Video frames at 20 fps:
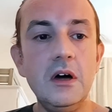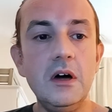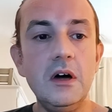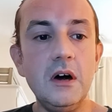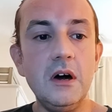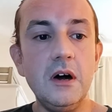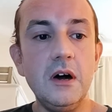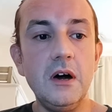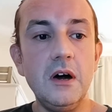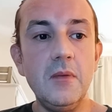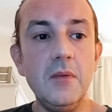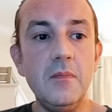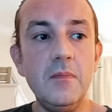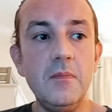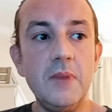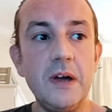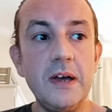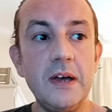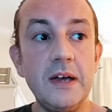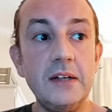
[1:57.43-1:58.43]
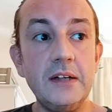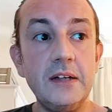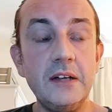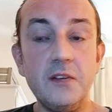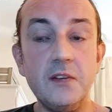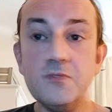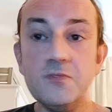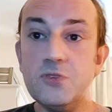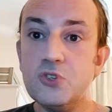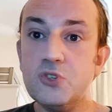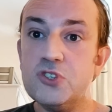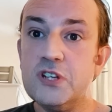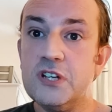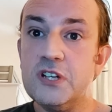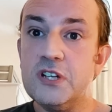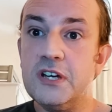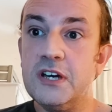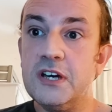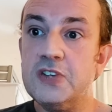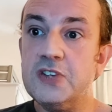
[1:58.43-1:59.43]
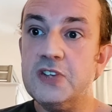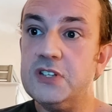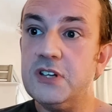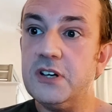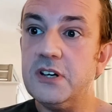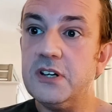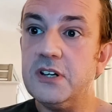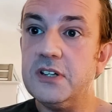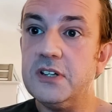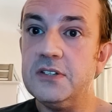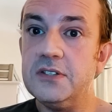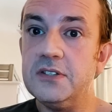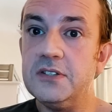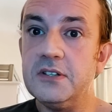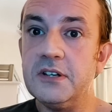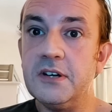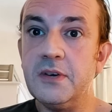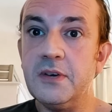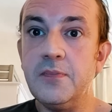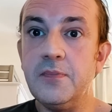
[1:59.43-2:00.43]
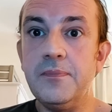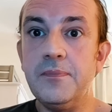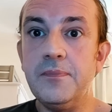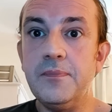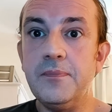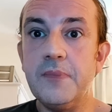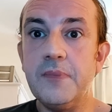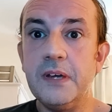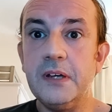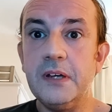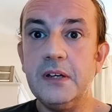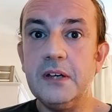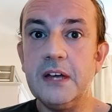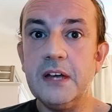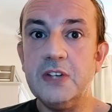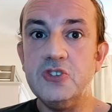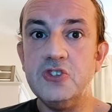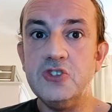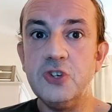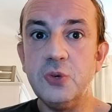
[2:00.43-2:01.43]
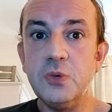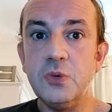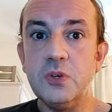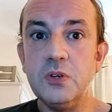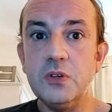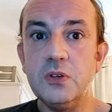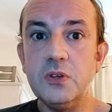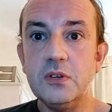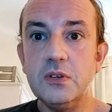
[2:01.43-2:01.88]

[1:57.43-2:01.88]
Um, and unfortunately, yeah, she died um, in late June.